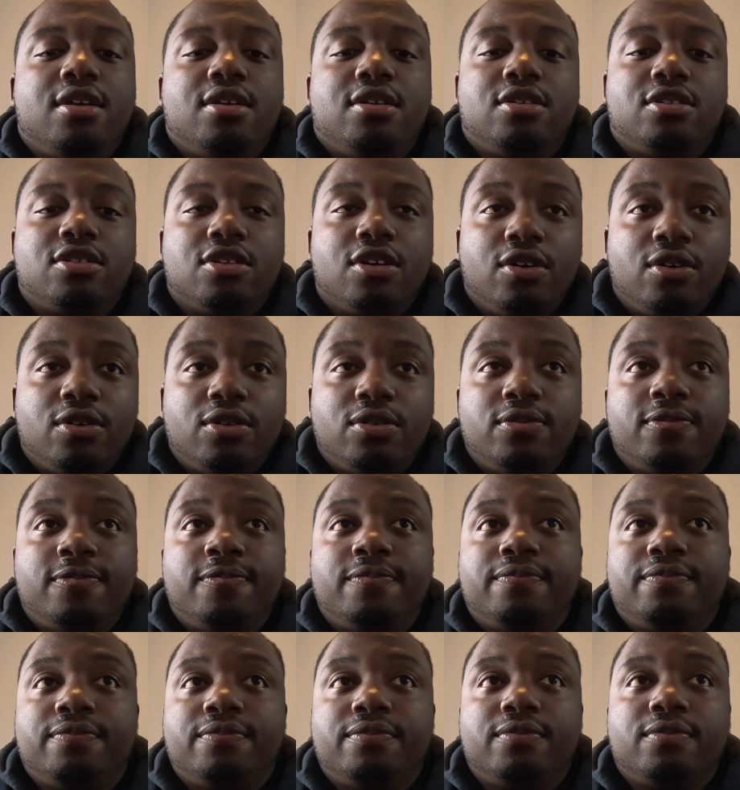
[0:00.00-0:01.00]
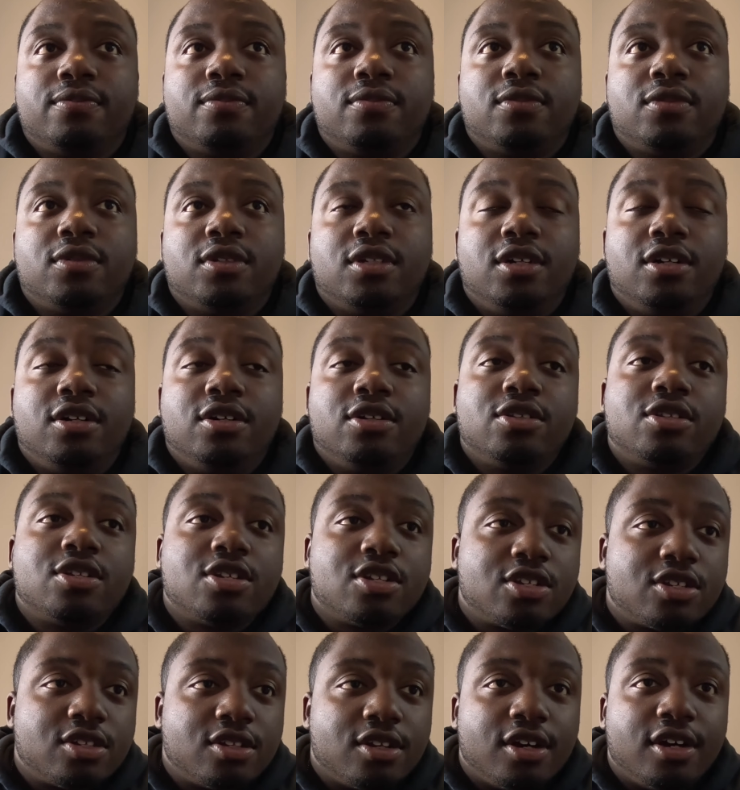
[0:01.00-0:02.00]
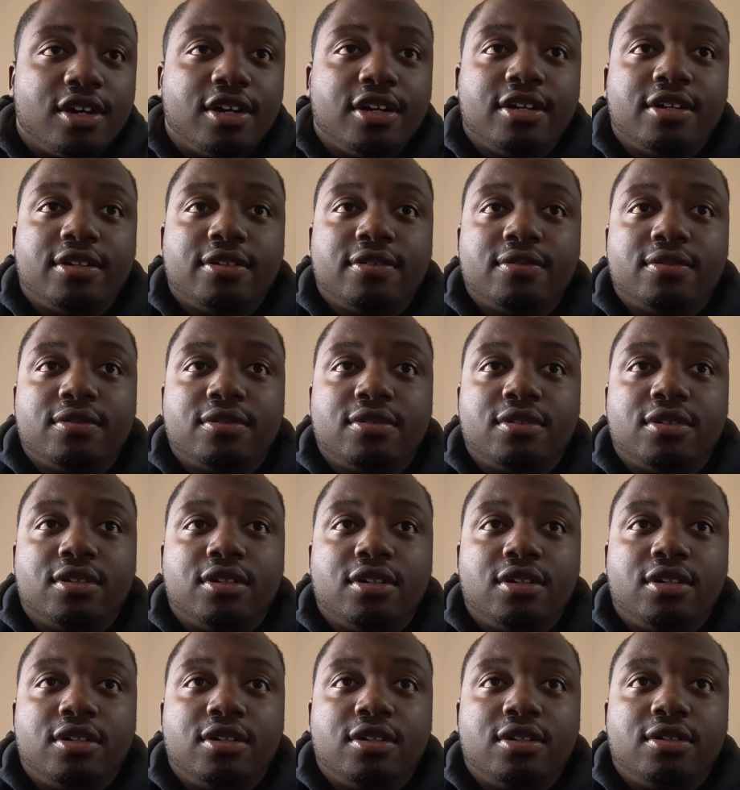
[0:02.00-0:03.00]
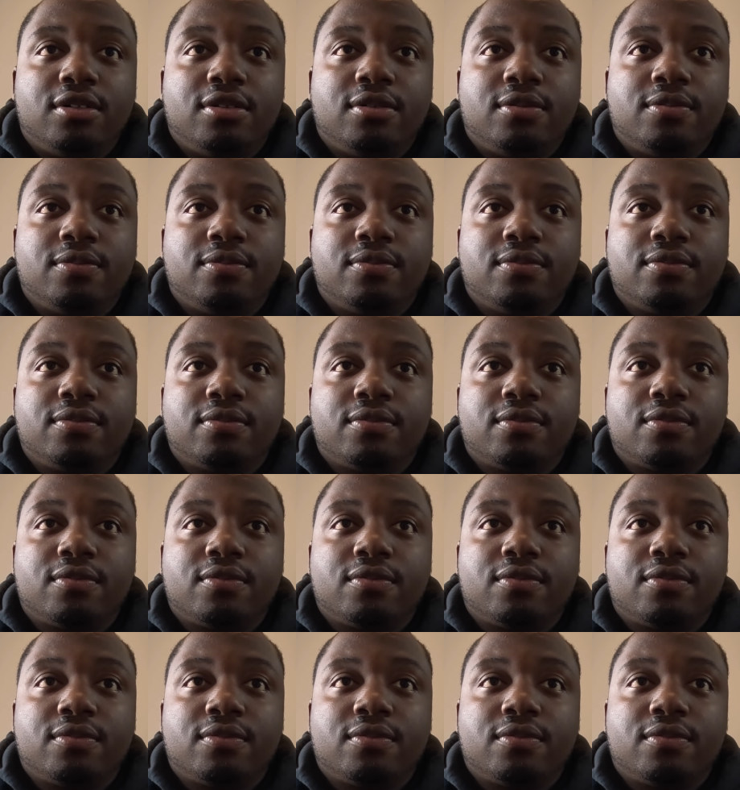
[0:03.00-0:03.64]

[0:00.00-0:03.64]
So, um, to start, um,